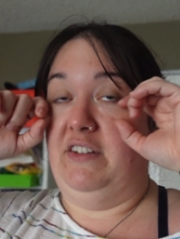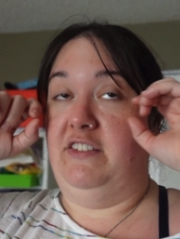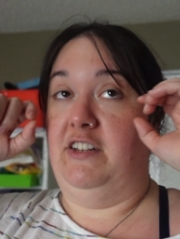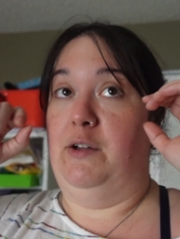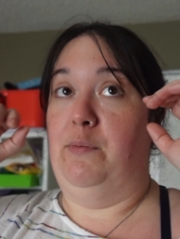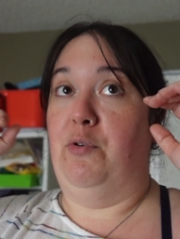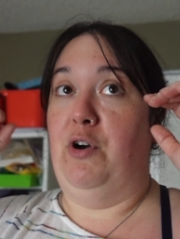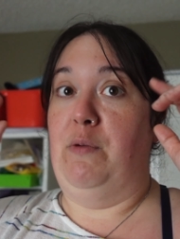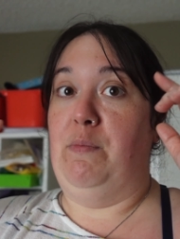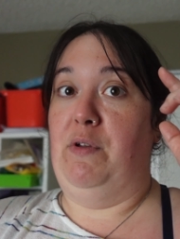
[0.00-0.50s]
us an
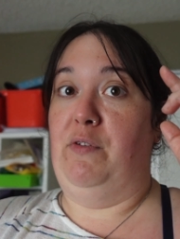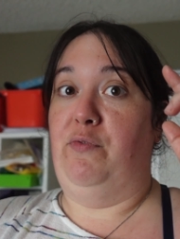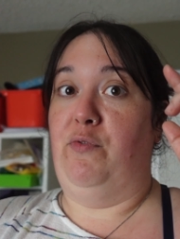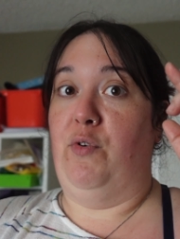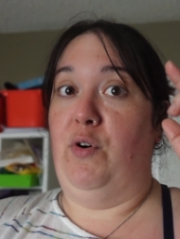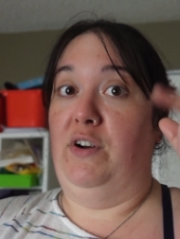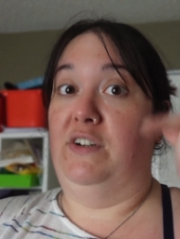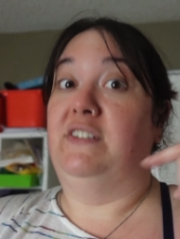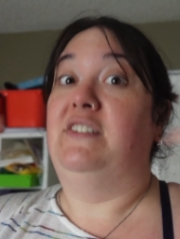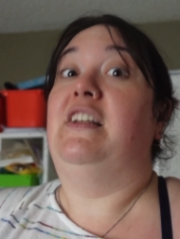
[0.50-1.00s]
appointment
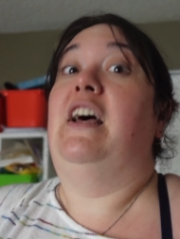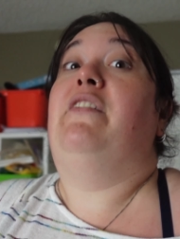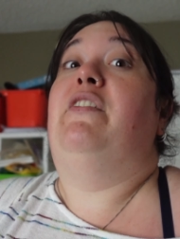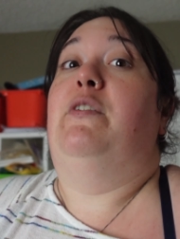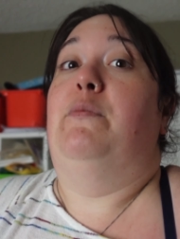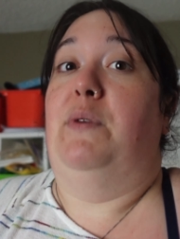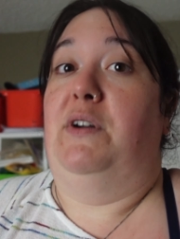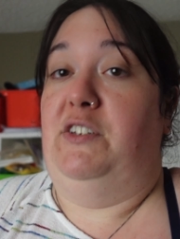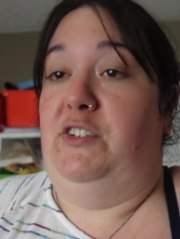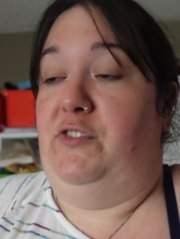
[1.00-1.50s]
for
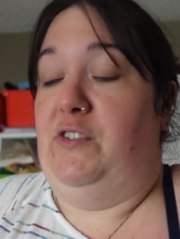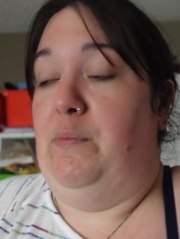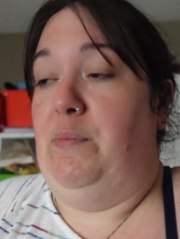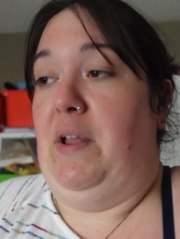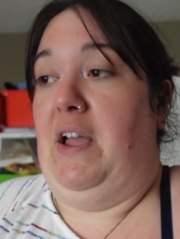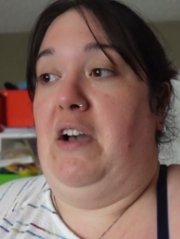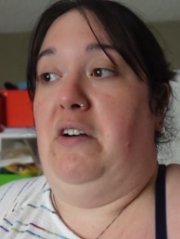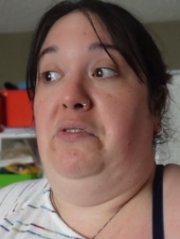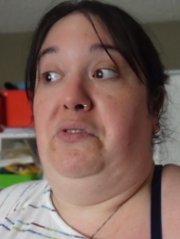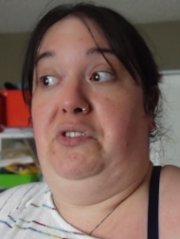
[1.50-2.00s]
seven months from
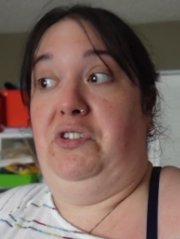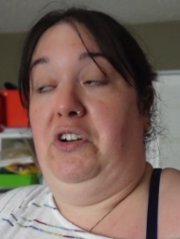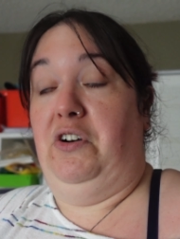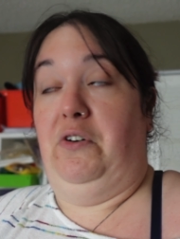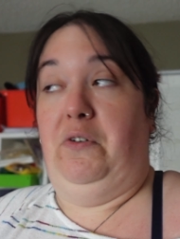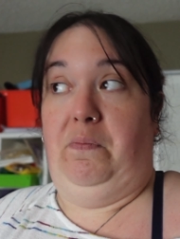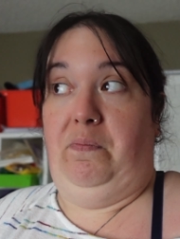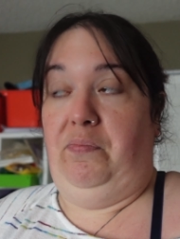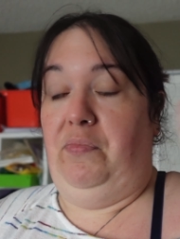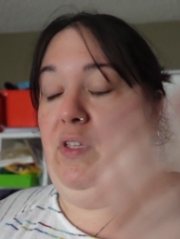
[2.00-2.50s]
now,
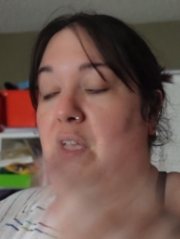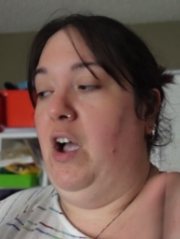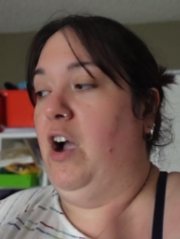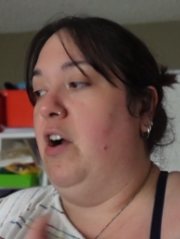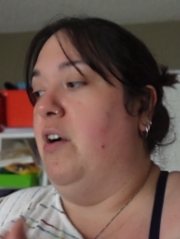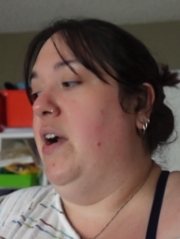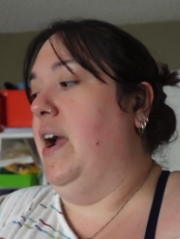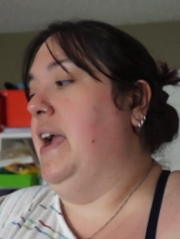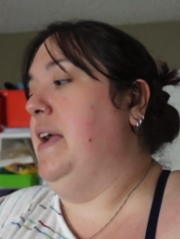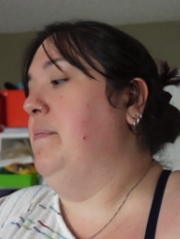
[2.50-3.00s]
so
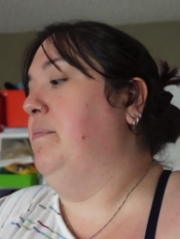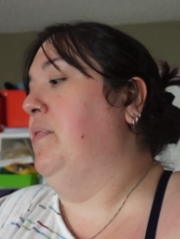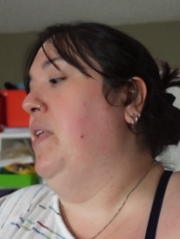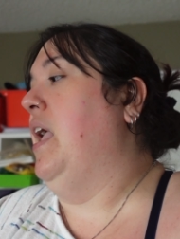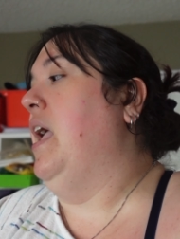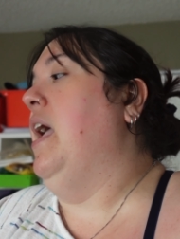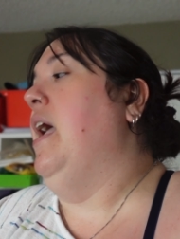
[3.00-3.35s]
all right.